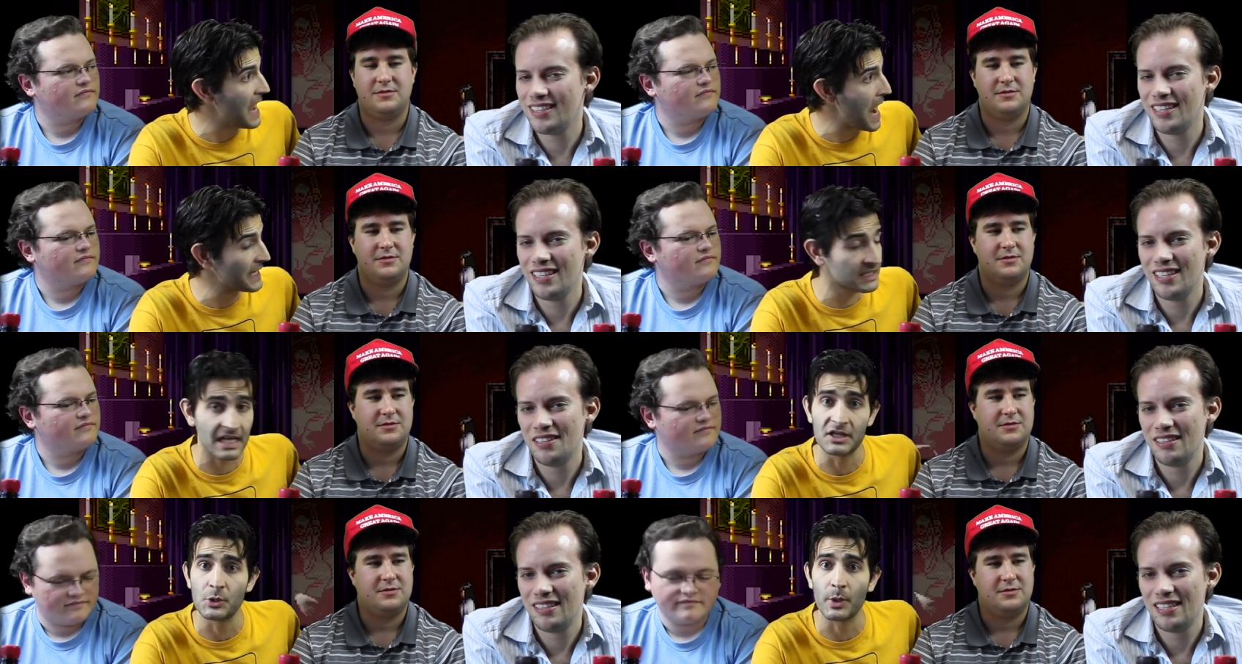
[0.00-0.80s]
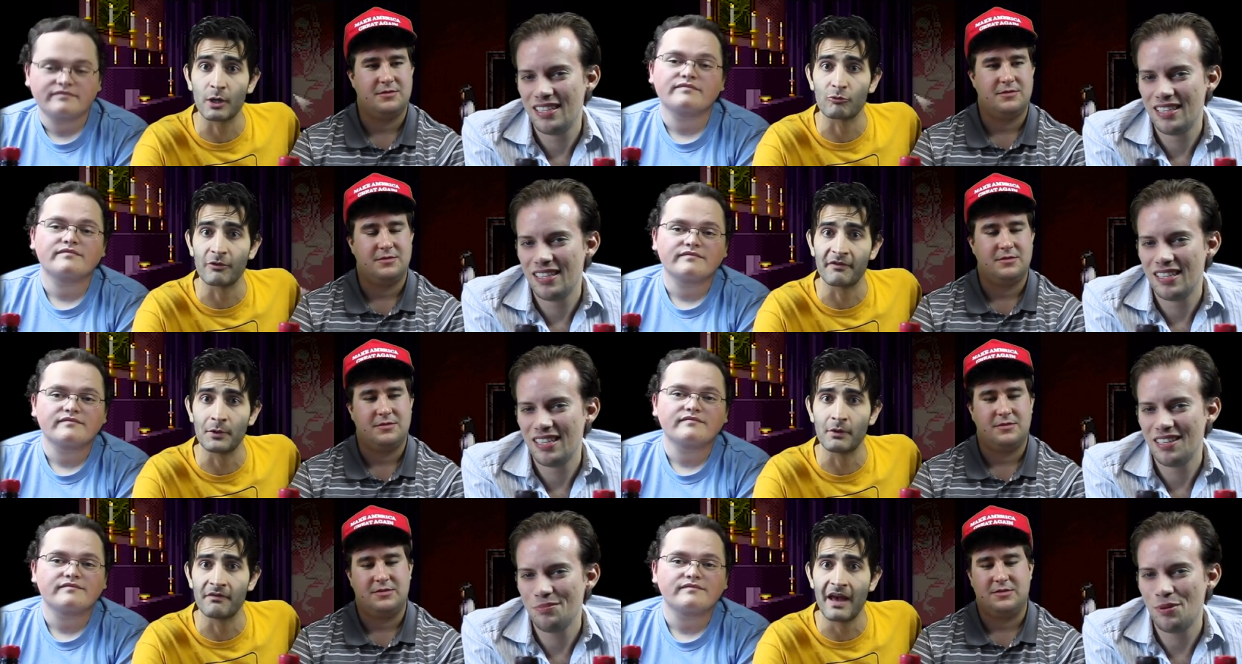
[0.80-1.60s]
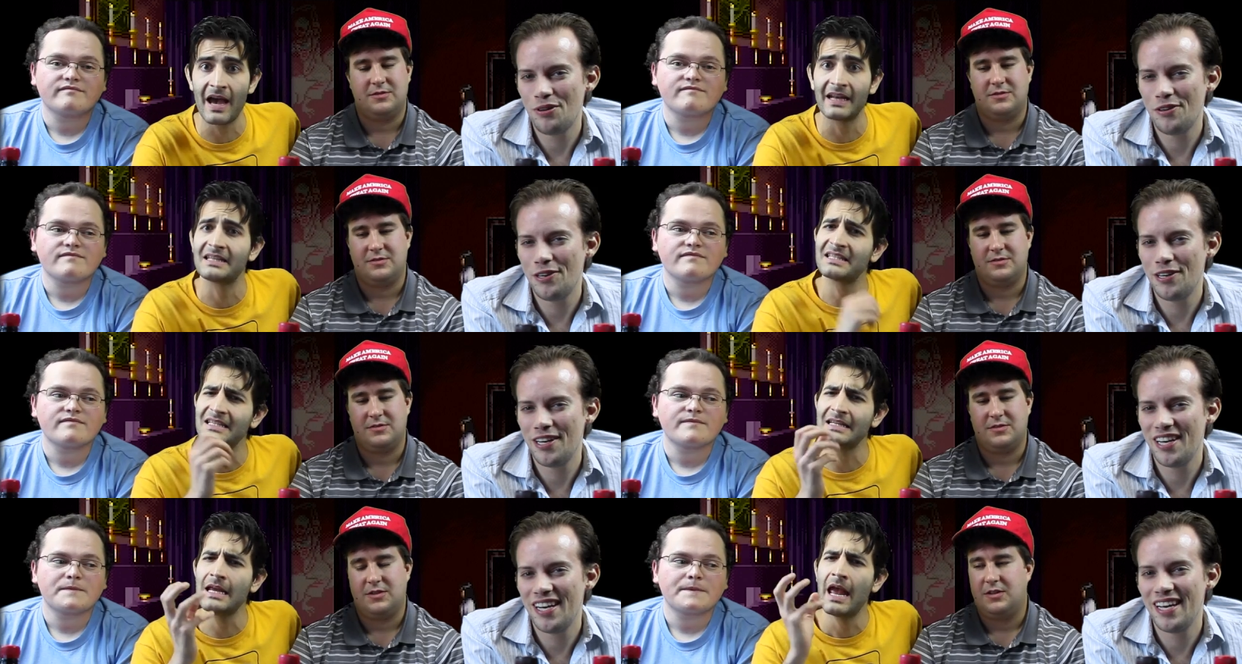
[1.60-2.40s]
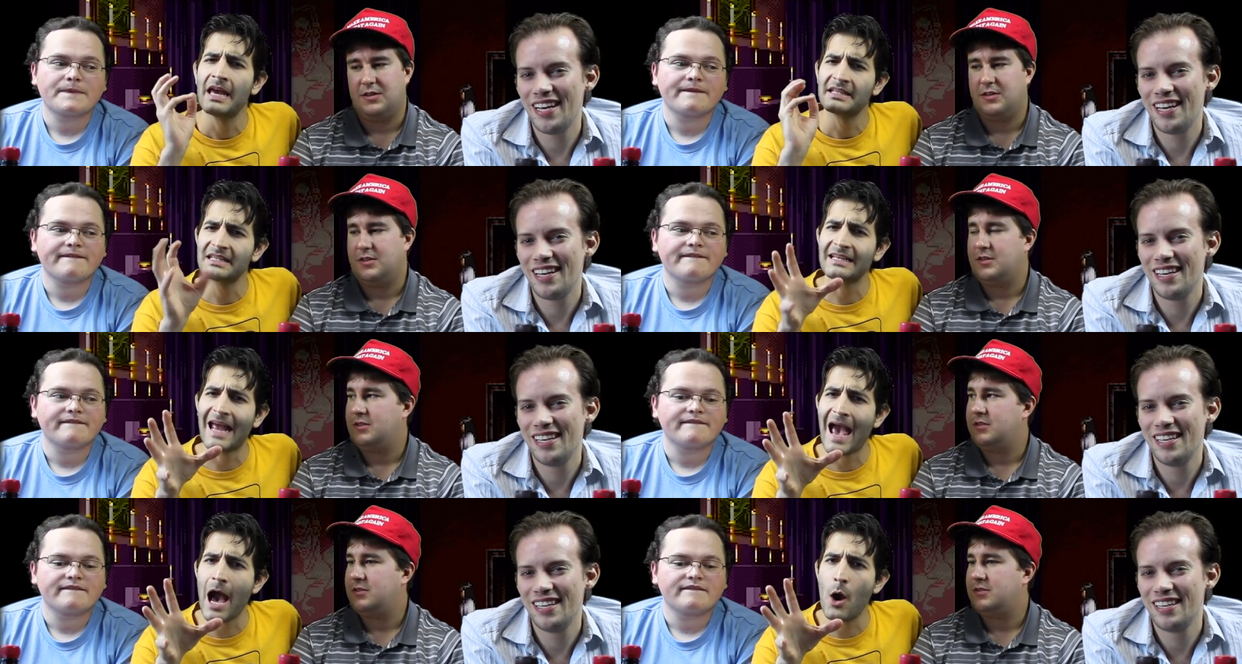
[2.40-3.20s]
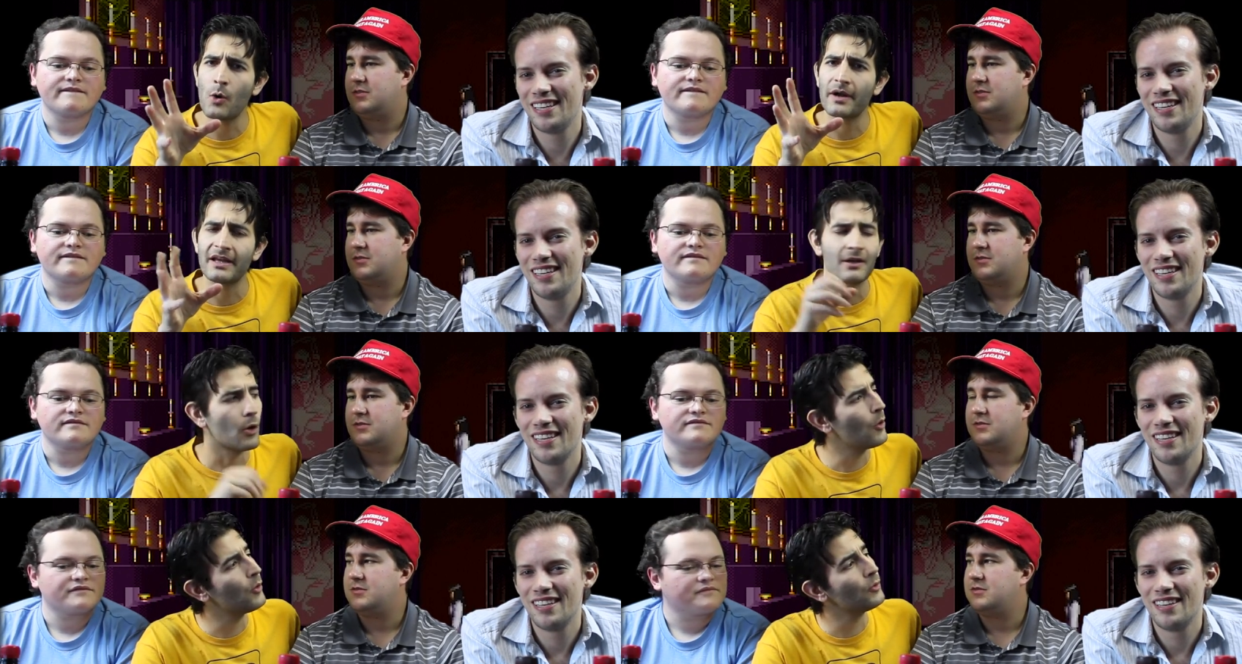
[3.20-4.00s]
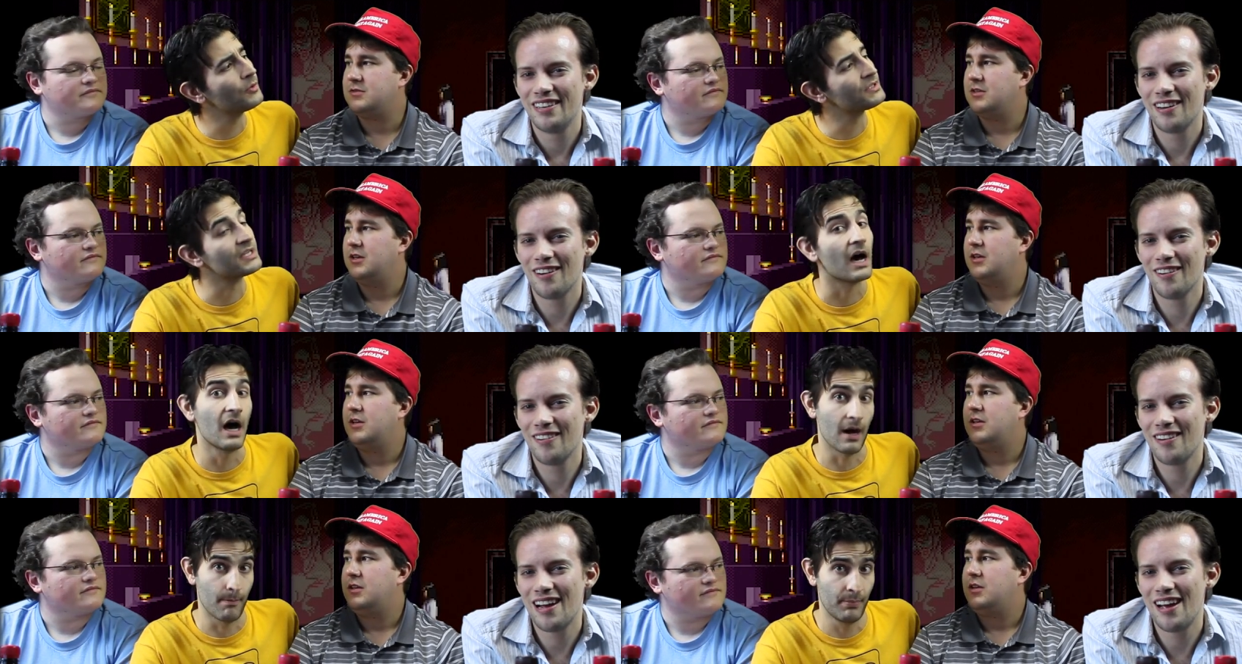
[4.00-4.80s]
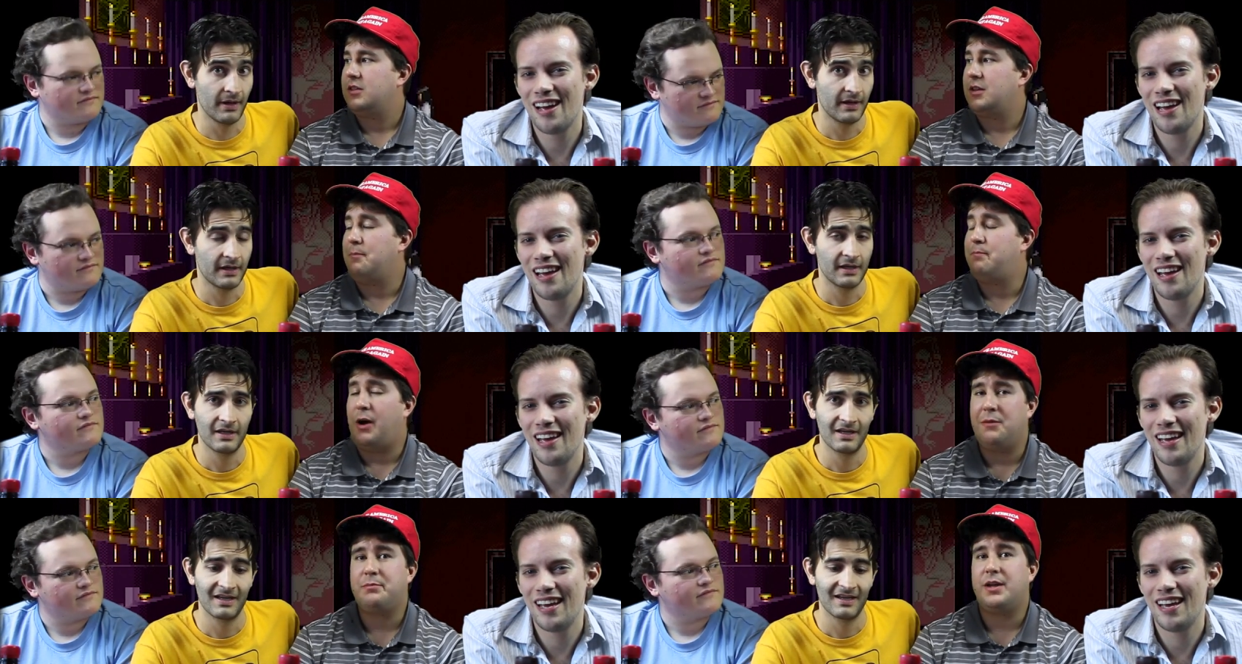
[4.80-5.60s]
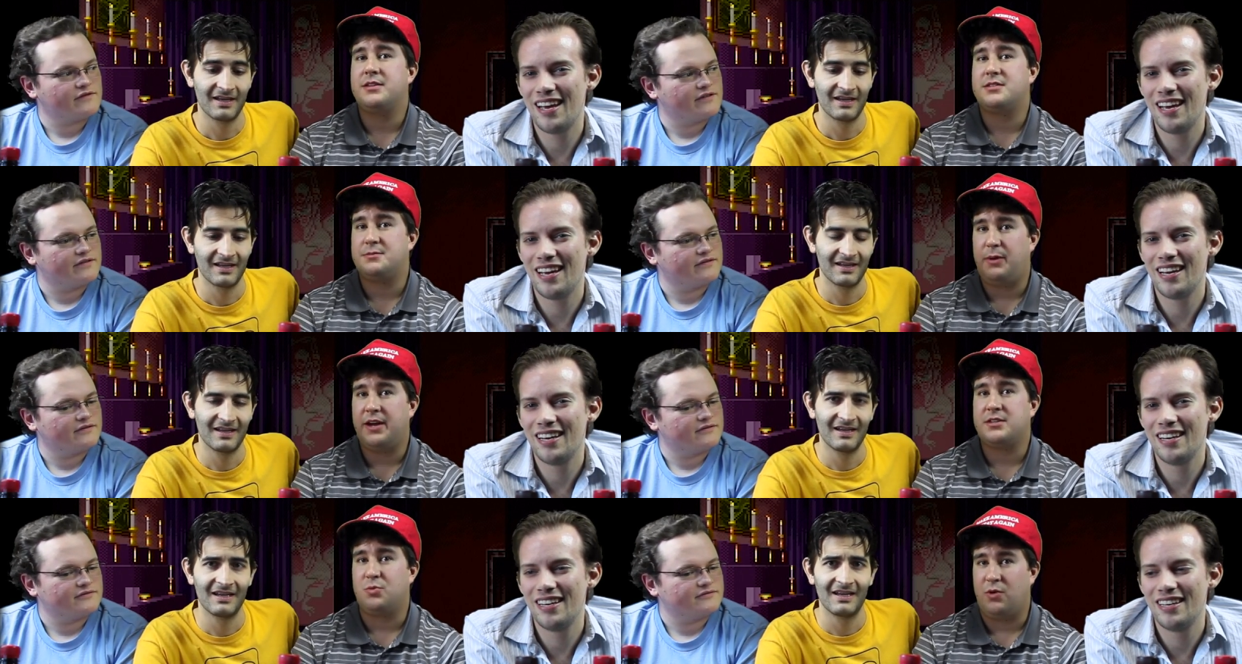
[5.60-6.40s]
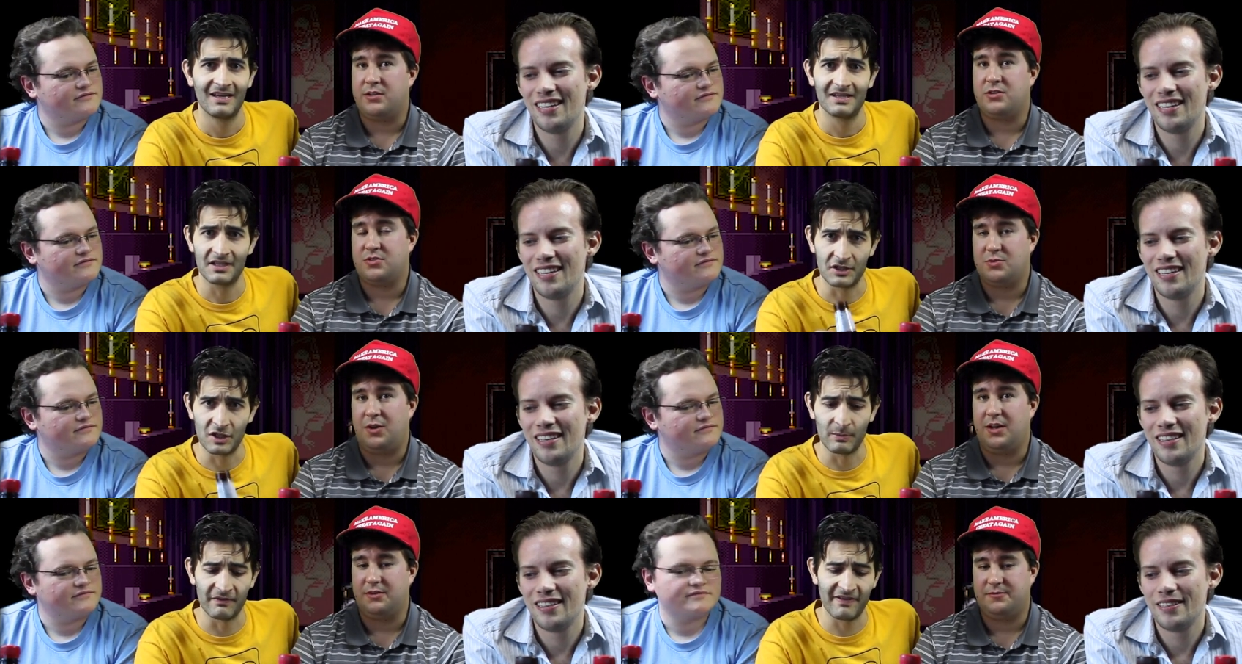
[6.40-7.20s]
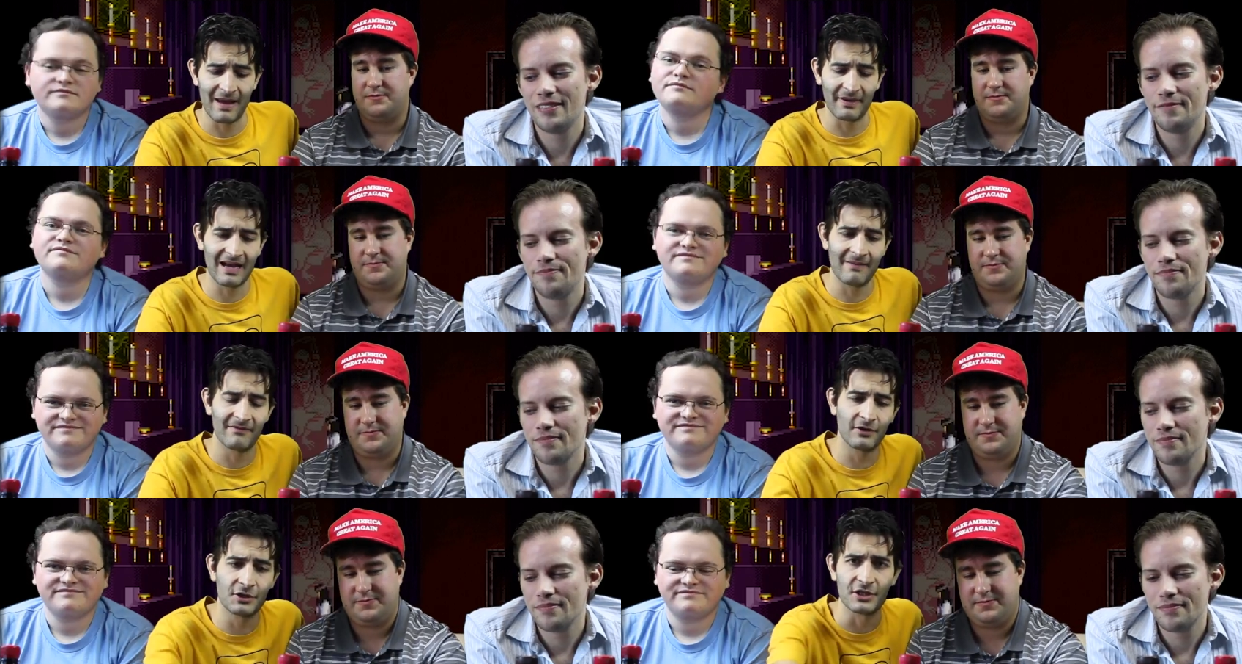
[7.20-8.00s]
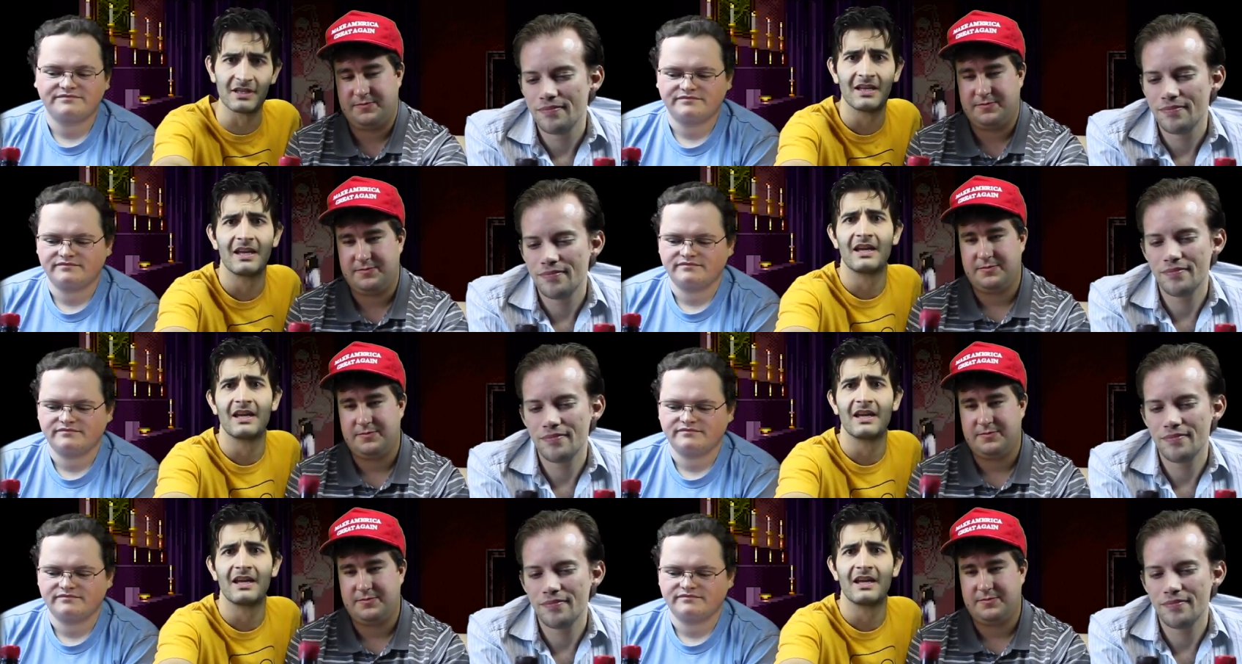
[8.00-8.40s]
Speaker 1: next and doing a review of that Boy. and see, seeing how it holds up. The Pumpkin
Speaker 2: Spice Wonder To the Super
Speaker 1: Famicom version.